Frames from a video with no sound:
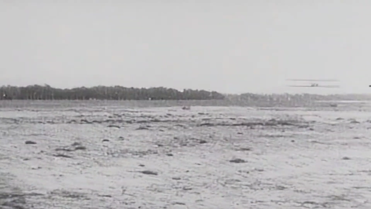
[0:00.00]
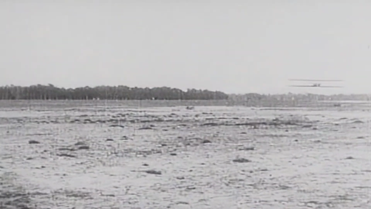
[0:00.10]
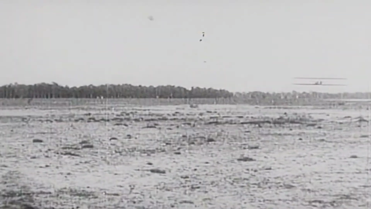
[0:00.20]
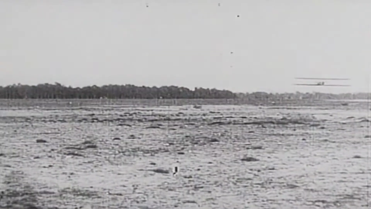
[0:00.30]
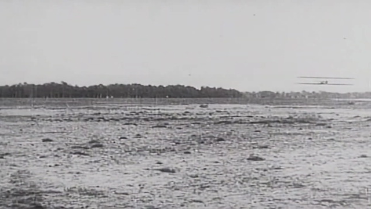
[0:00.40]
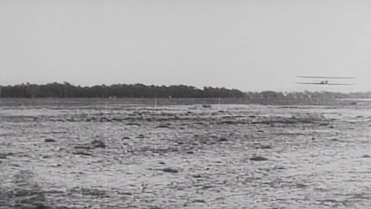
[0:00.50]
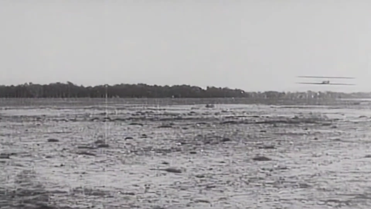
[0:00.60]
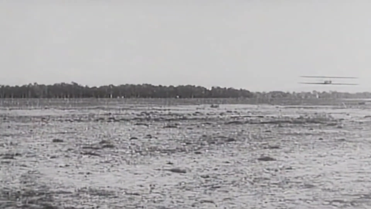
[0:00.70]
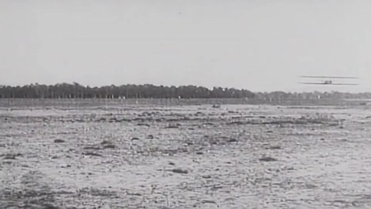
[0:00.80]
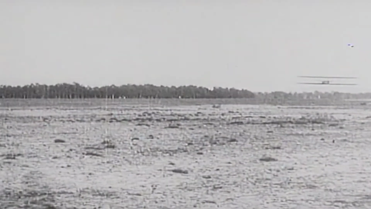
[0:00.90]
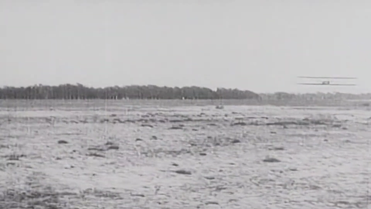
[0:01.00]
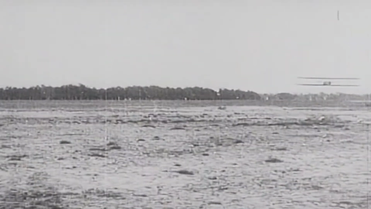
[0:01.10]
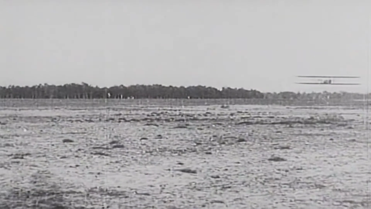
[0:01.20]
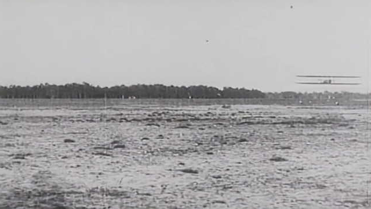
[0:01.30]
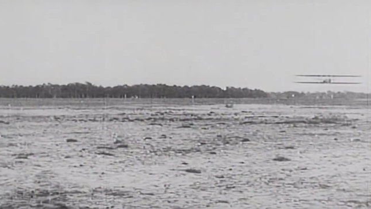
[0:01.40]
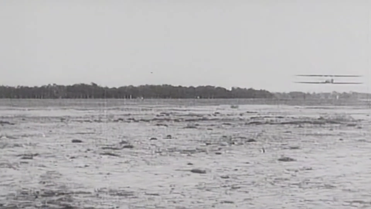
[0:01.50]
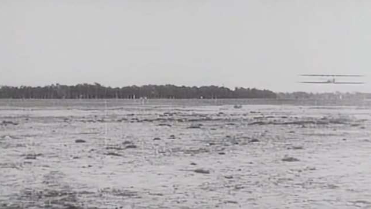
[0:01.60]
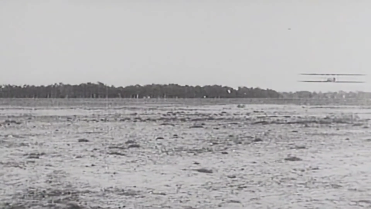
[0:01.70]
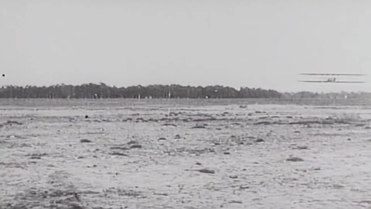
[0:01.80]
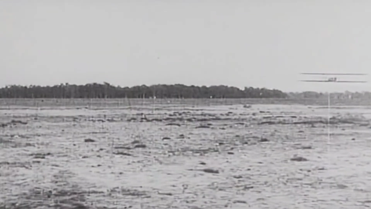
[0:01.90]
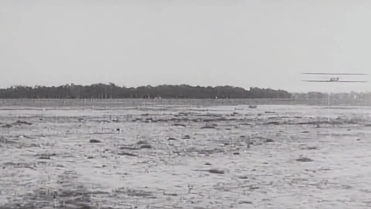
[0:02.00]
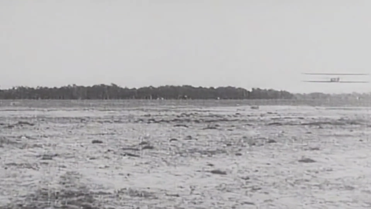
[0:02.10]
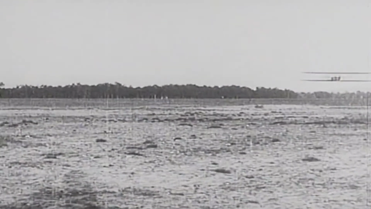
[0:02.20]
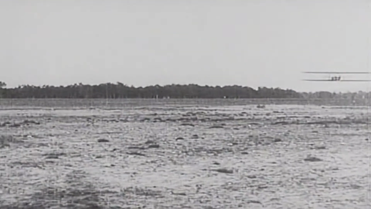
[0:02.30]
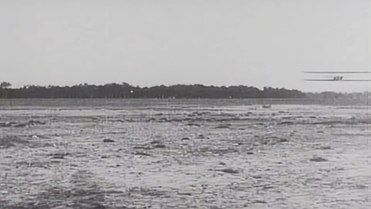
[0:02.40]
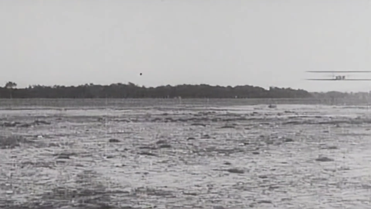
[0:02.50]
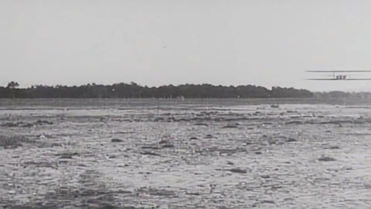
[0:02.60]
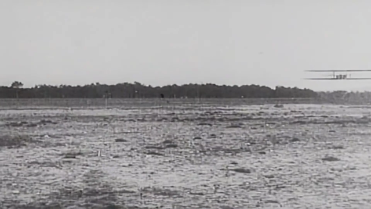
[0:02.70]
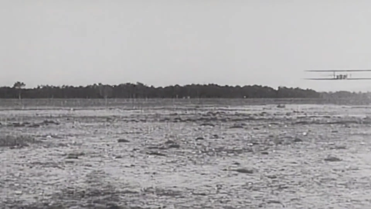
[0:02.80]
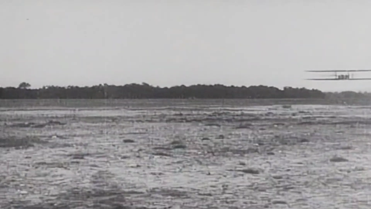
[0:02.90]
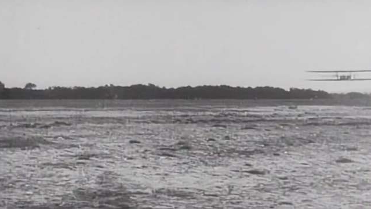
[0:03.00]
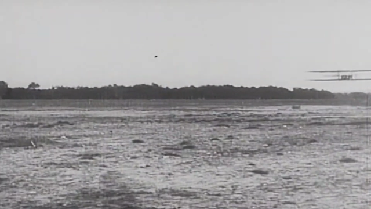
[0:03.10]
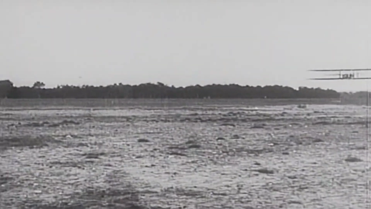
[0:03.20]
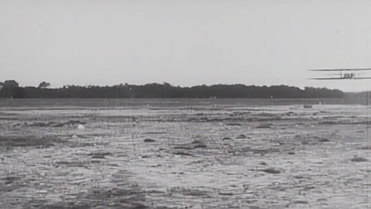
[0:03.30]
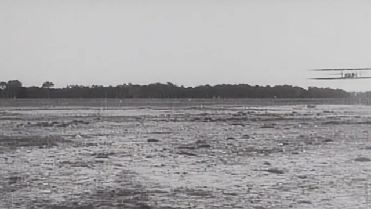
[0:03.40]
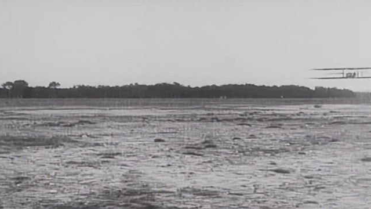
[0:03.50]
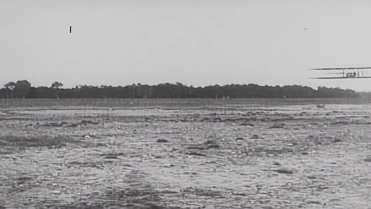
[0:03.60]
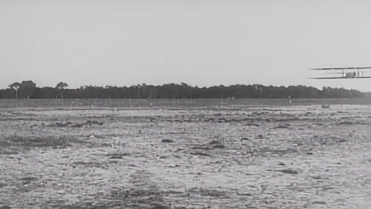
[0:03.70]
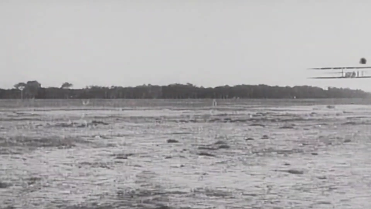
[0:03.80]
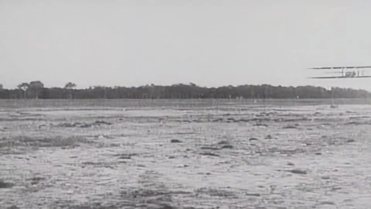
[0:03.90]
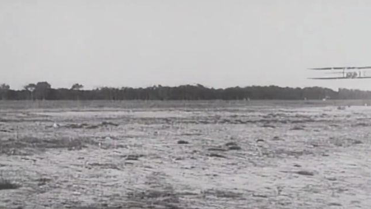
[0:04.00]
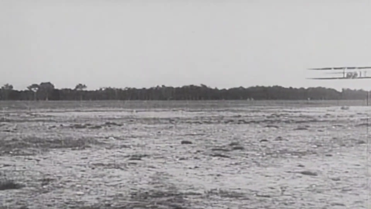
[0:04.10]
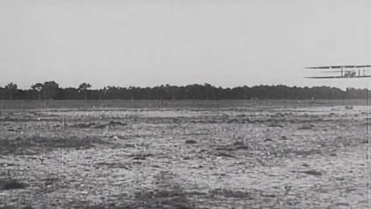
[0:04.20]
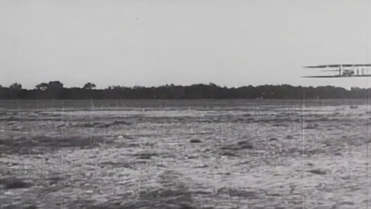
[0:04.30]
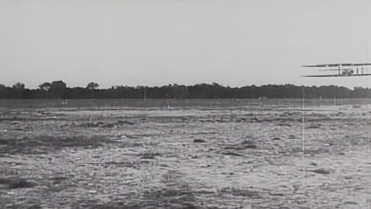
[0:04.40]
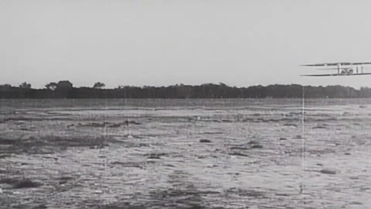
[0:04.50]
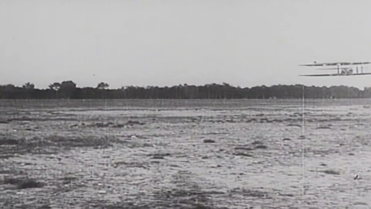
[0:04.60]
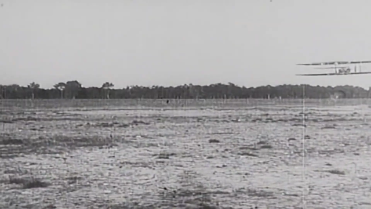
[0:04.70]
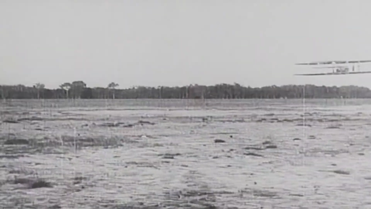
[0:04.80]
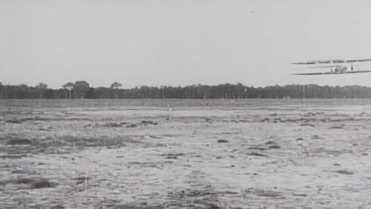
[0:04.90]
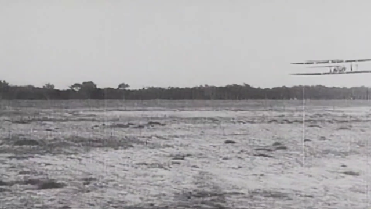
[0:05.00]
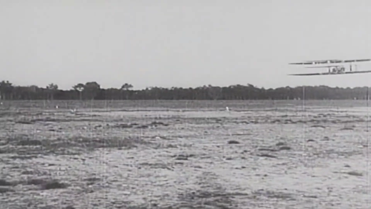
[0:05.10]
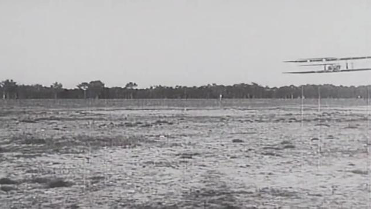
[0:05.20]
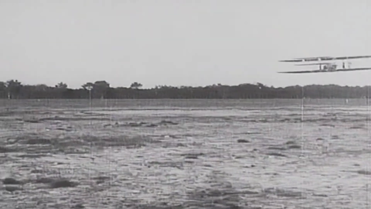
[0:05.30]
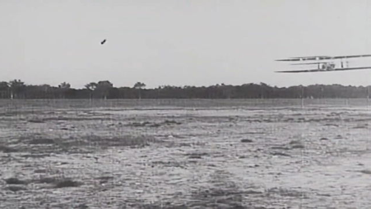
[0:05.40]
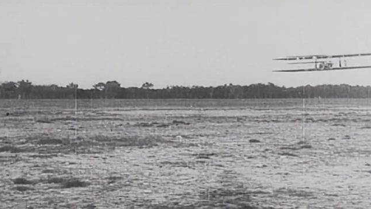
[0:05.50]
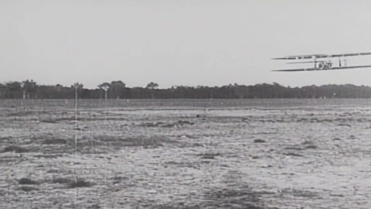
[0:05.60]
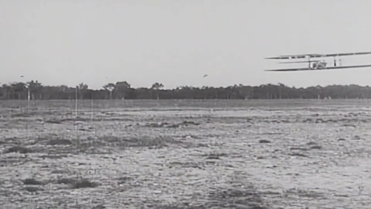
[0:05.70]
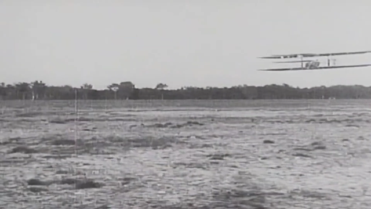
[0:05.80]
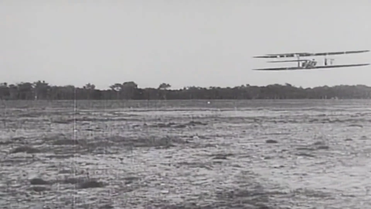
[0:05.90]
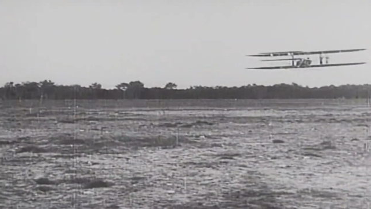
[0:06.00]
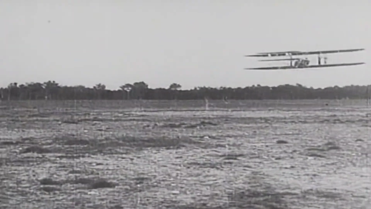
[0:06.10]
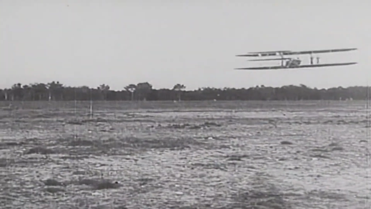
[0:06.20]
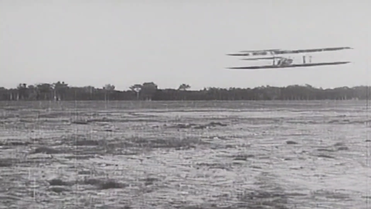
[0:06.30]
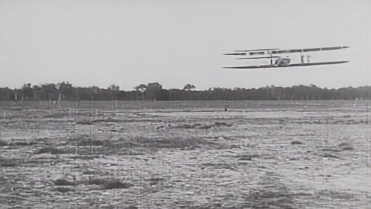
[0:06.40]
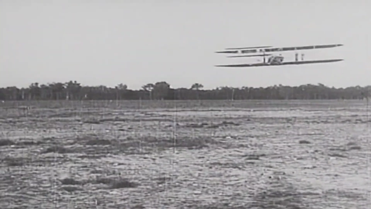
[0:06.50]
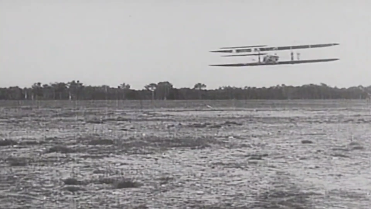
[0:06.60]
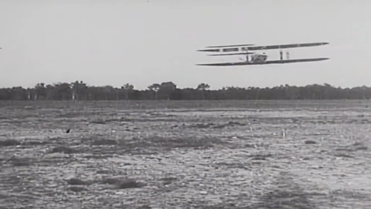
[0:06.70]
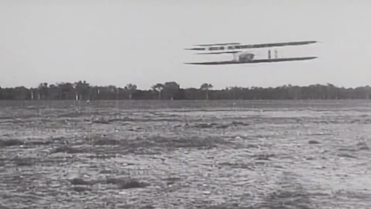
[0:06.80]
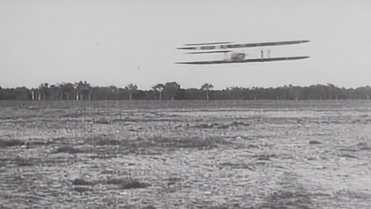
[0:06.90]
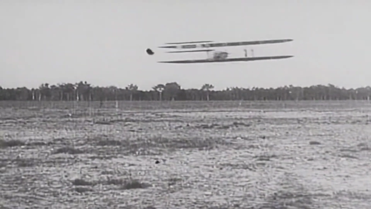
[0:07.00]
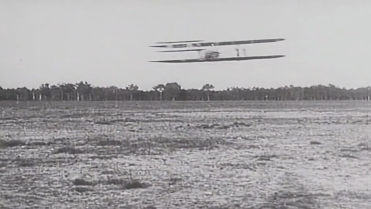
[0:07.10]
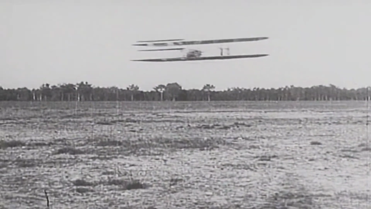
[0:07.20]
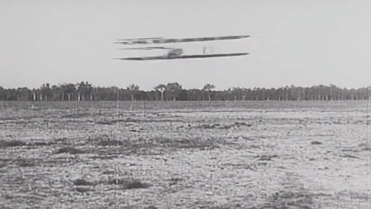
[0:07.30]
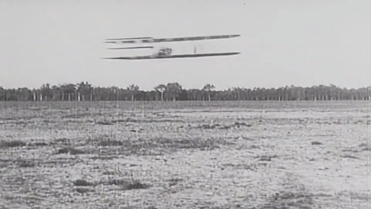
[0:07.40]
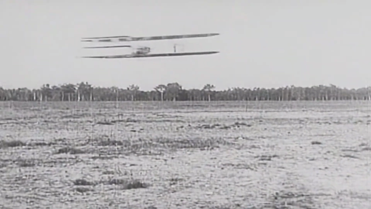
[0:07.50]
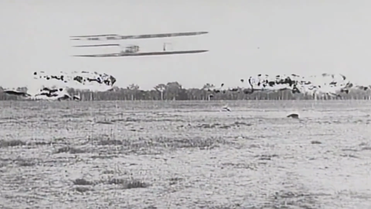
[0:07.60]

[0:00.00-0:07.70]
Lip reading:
(no speaker visible)